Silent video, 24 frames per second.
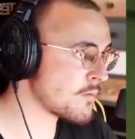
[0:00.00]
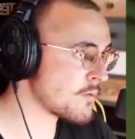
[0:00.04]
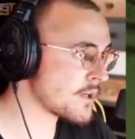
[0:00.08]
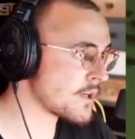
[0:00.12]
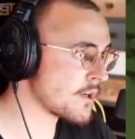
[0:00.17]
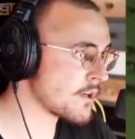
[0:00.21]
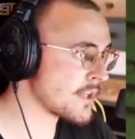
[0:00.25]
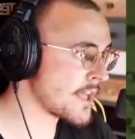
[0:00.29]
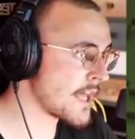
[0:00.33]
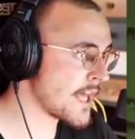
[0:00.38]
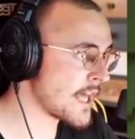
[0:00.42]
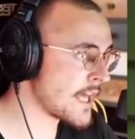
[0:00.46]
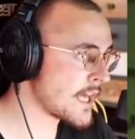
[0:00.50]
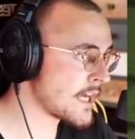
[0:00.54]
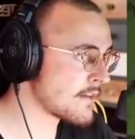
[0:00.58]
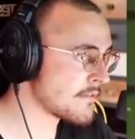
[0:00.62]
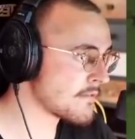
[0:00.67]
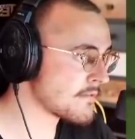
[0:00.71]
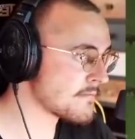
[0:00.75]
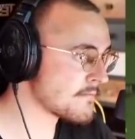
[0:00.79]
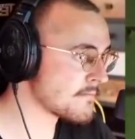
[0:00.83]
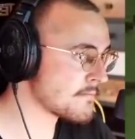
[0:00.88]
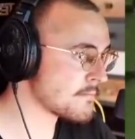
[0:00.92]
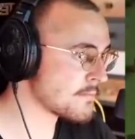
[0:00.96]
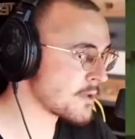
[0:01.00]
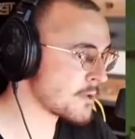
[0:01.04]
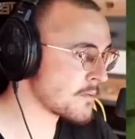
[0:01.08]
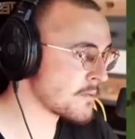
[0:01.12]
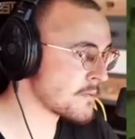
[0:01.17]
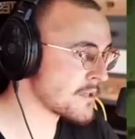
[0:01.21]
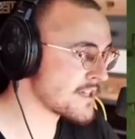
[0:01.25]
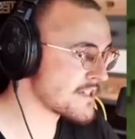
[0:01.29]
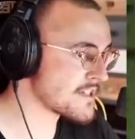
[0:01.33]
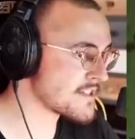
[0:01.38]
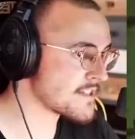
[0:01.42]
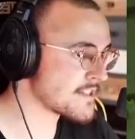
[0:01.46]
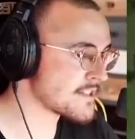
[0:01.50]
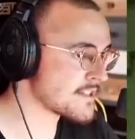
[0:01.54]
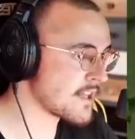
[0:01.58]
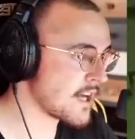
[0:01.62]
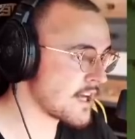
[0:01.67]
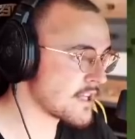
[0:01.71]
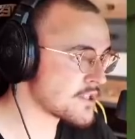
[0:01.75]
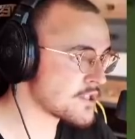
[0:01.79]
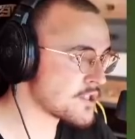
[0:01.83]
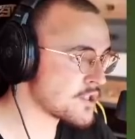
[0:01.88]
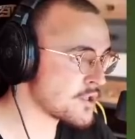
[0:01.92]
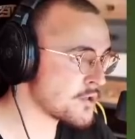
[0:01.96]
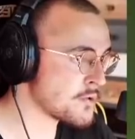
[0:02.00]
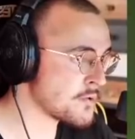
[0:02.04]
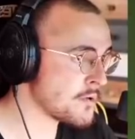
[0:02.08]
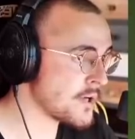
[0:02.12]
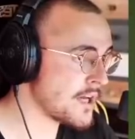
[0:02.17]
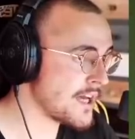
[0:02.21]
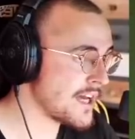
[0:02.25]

we're gonna have probably a statue.